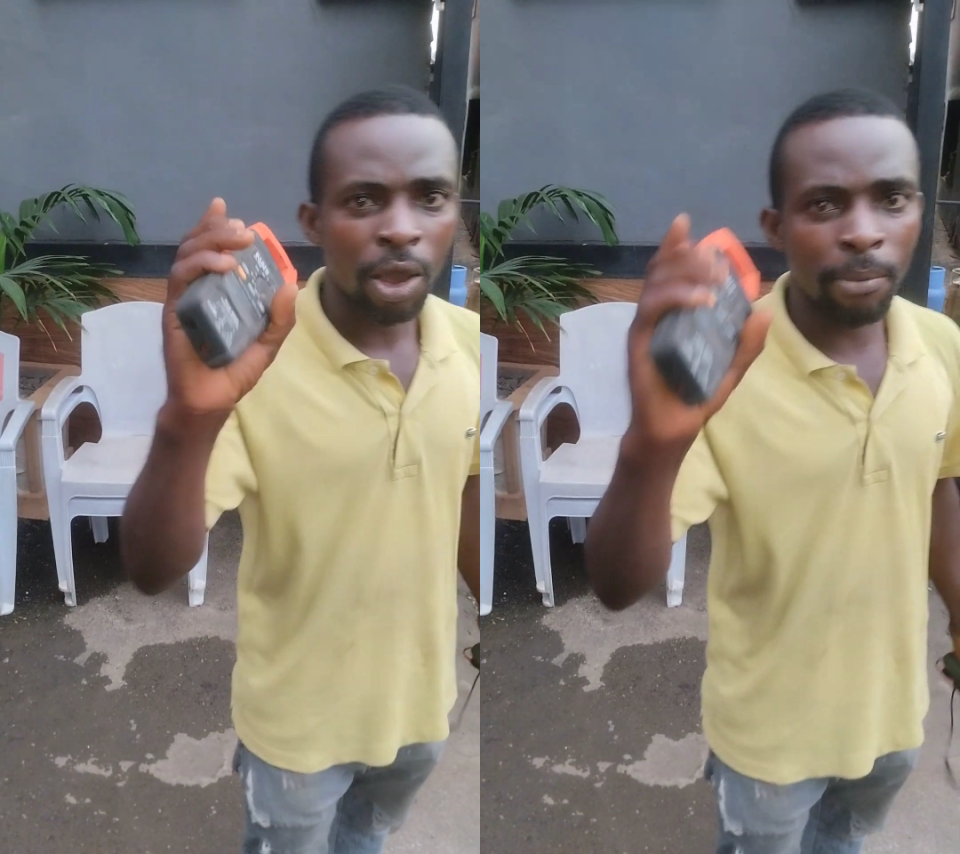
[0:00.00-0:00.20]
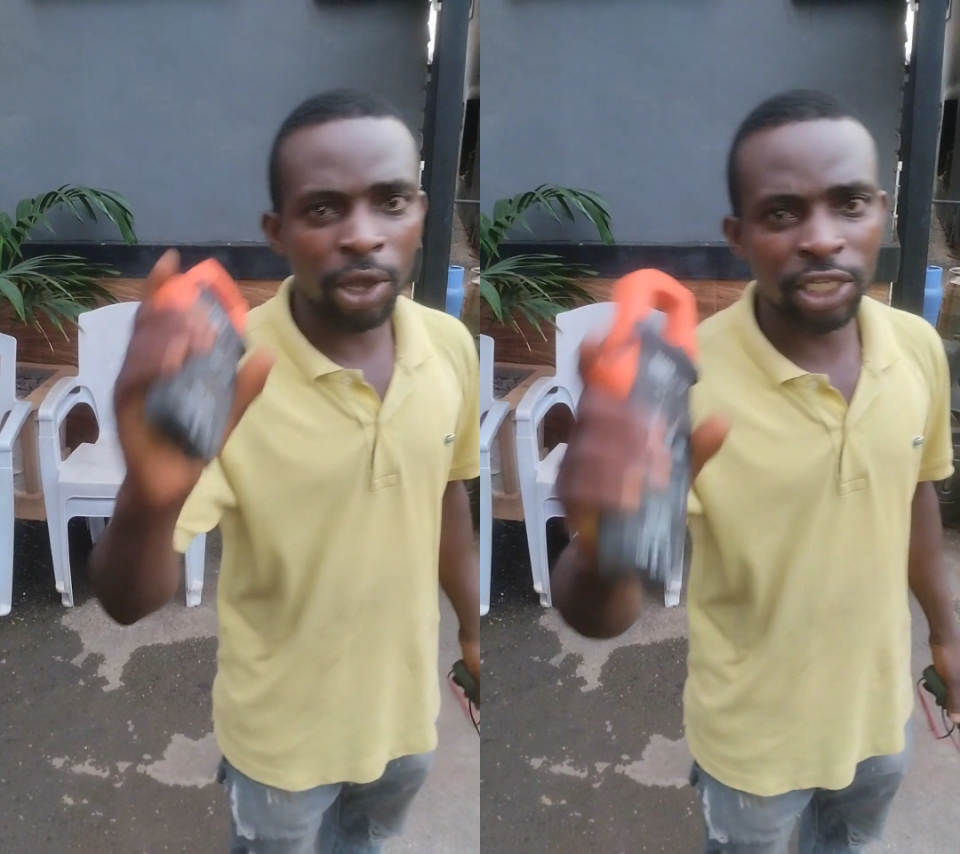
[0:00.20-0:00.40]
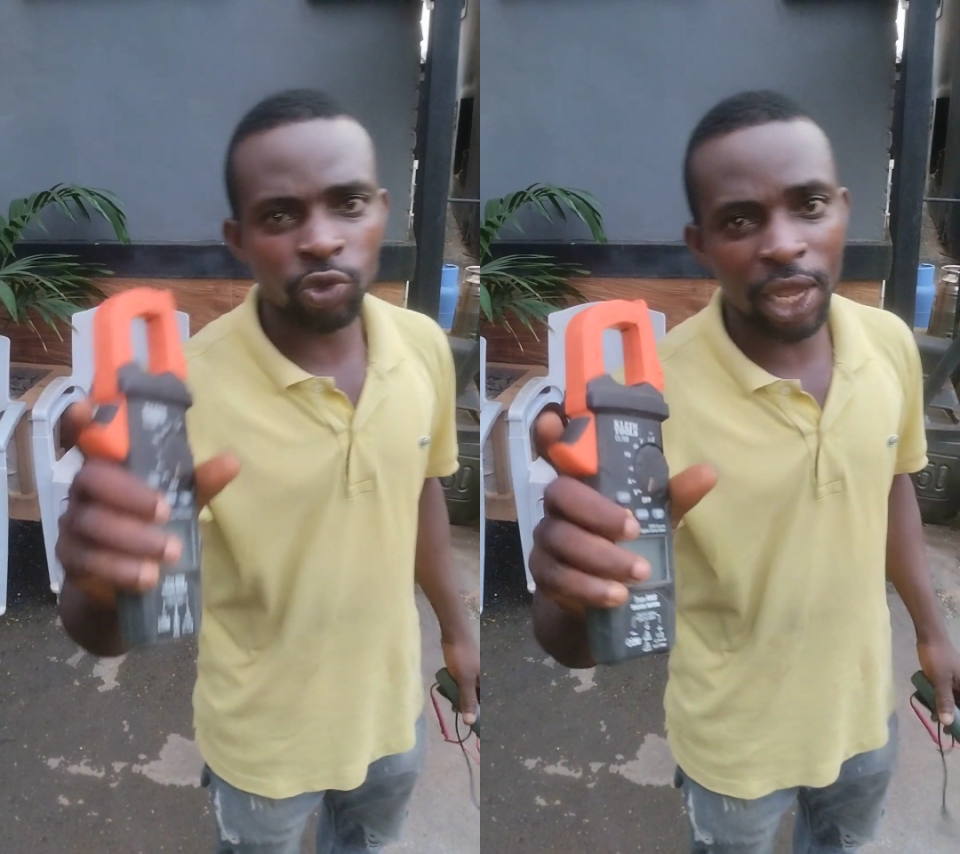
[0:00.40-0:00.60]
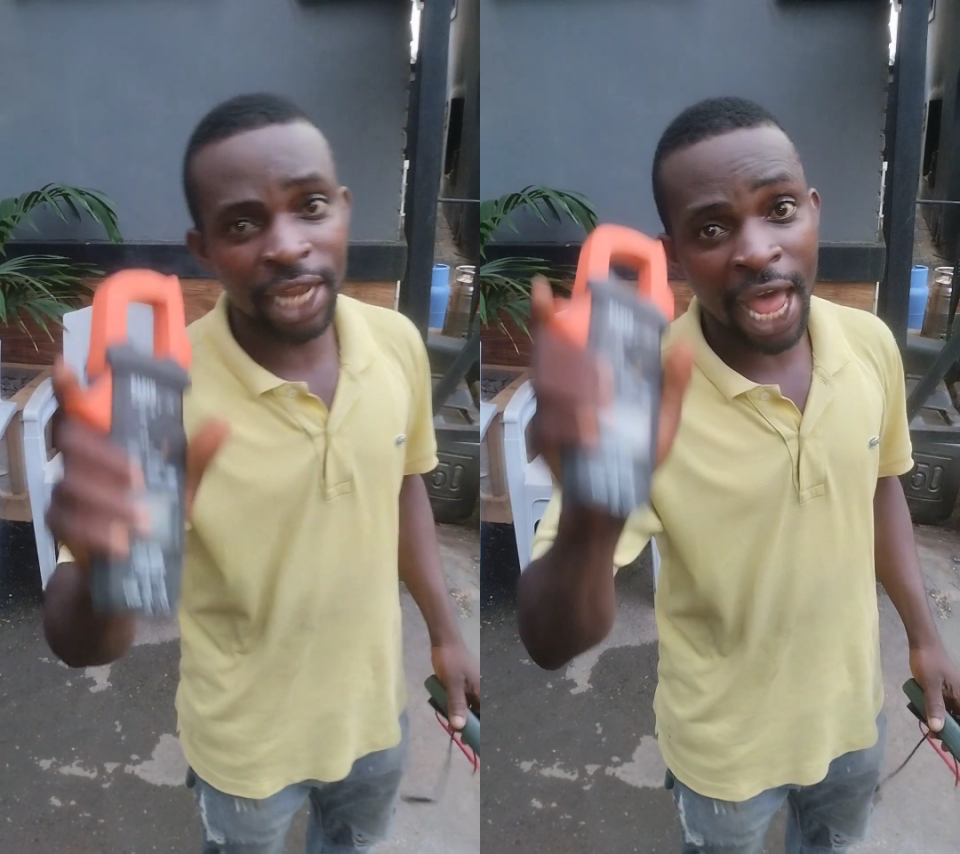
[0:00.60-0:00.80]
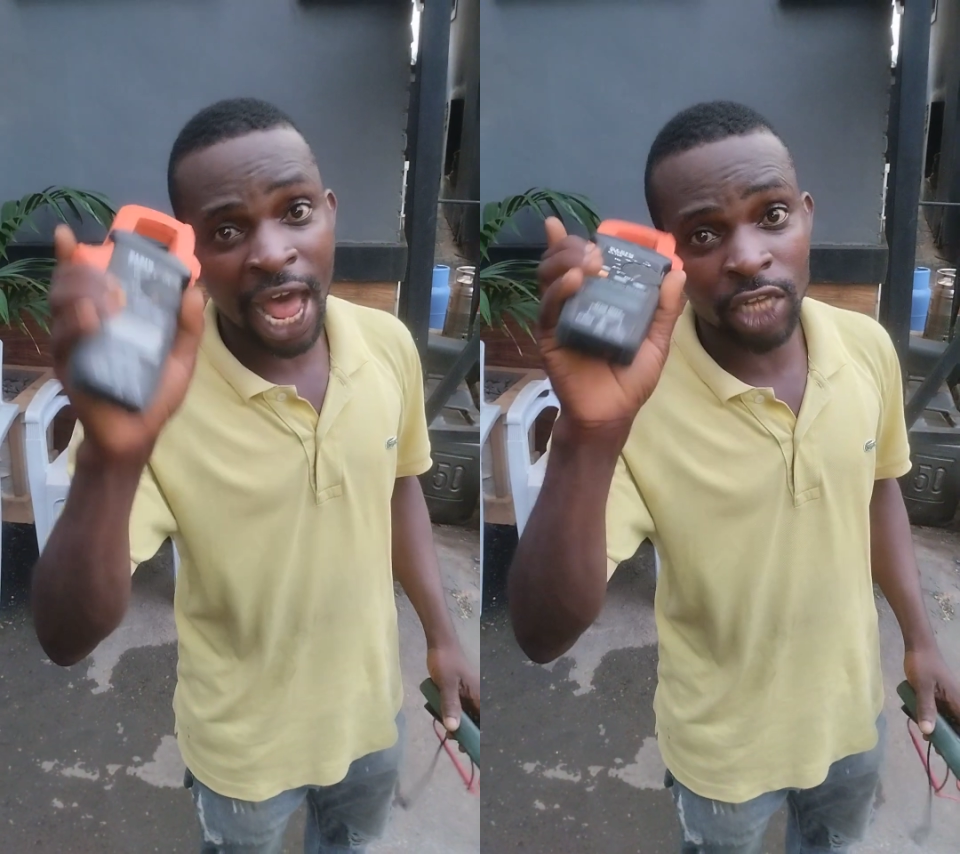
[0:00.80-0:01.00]
But this one
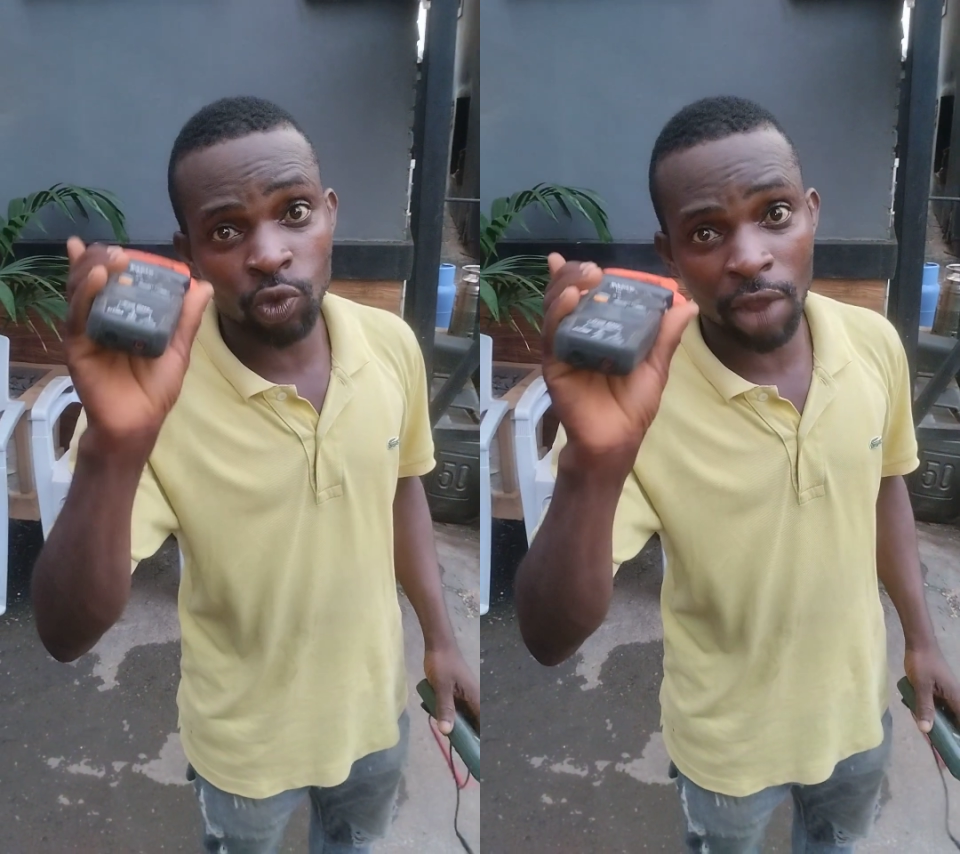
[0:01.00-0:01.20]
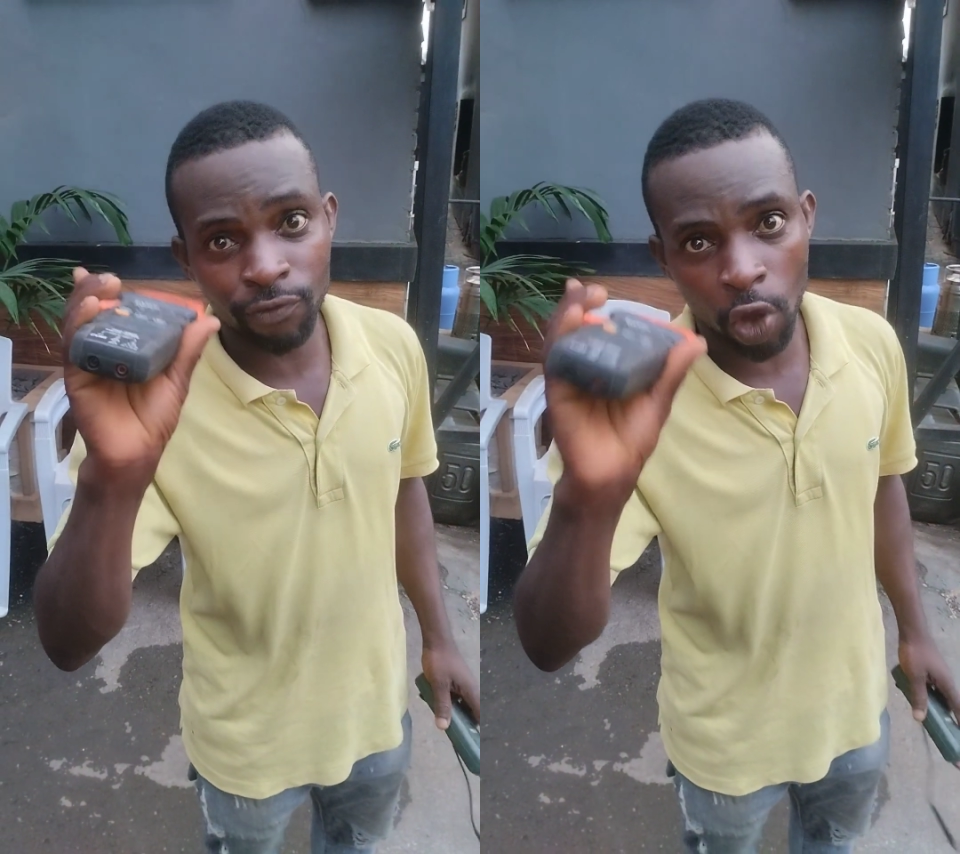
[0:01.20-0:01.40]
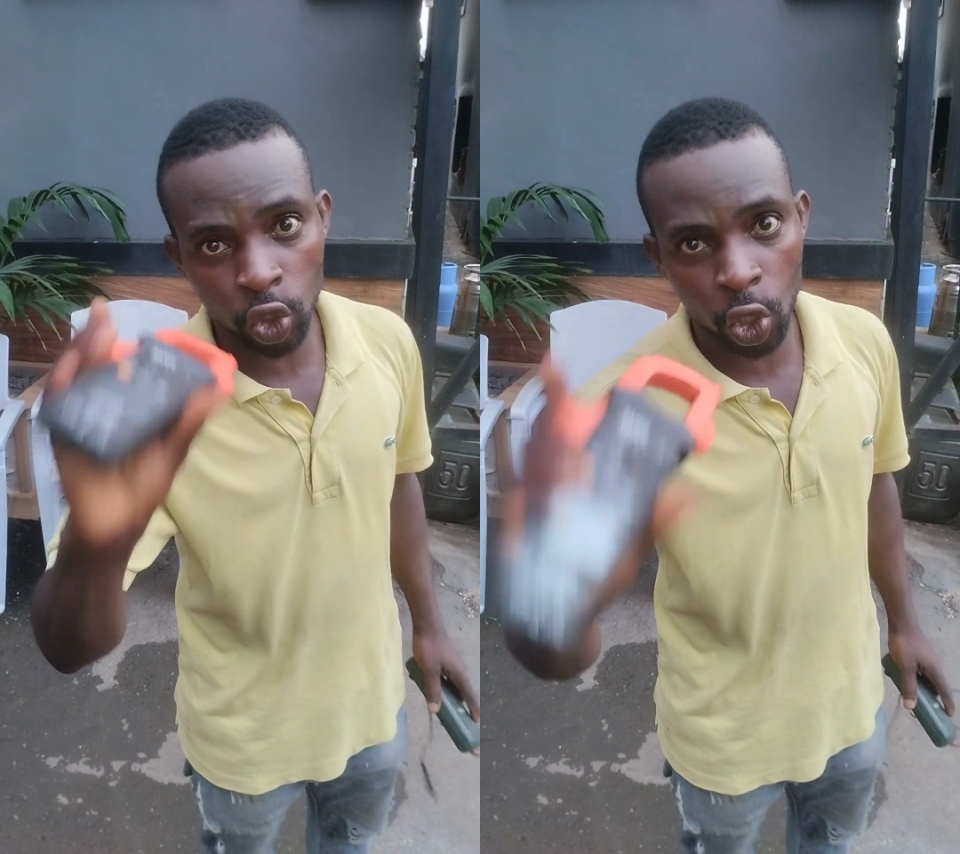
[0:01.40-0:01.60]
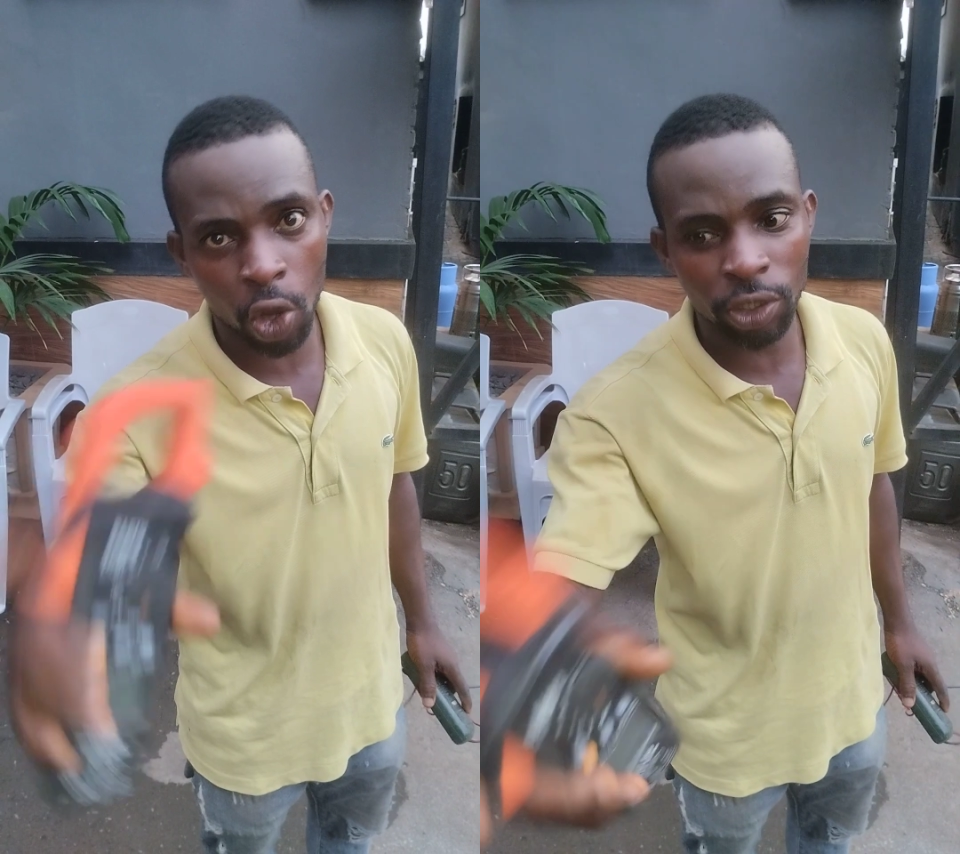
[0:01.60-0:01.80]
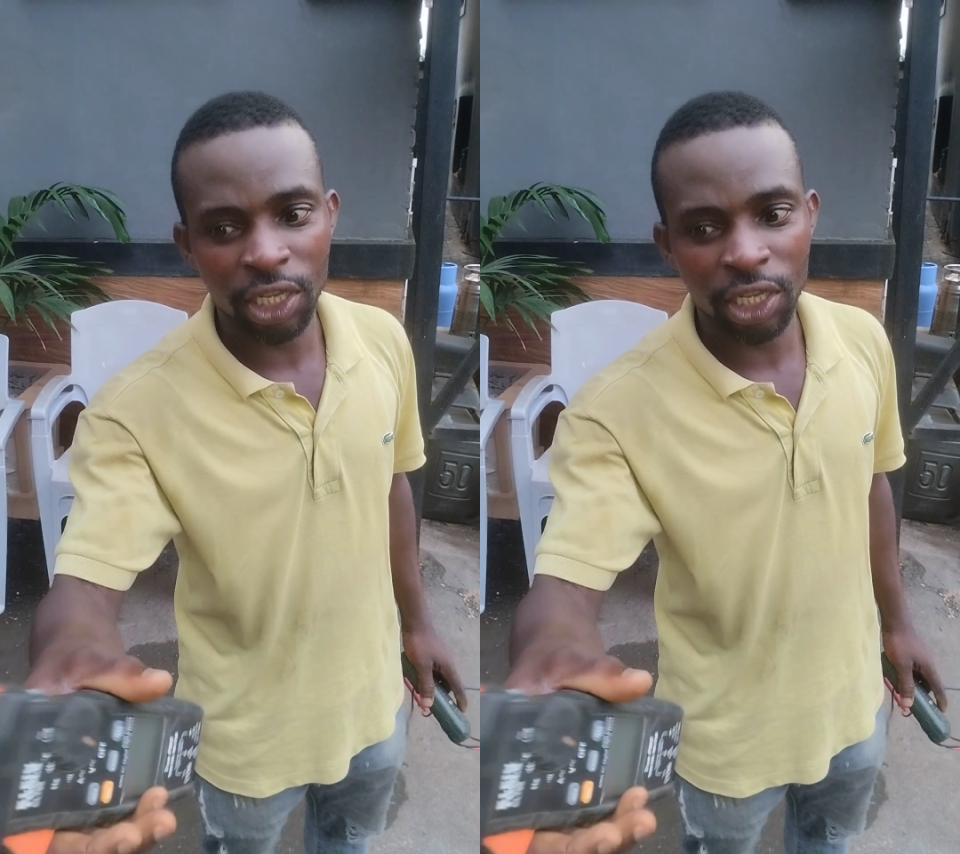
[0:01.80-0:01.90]
has one function.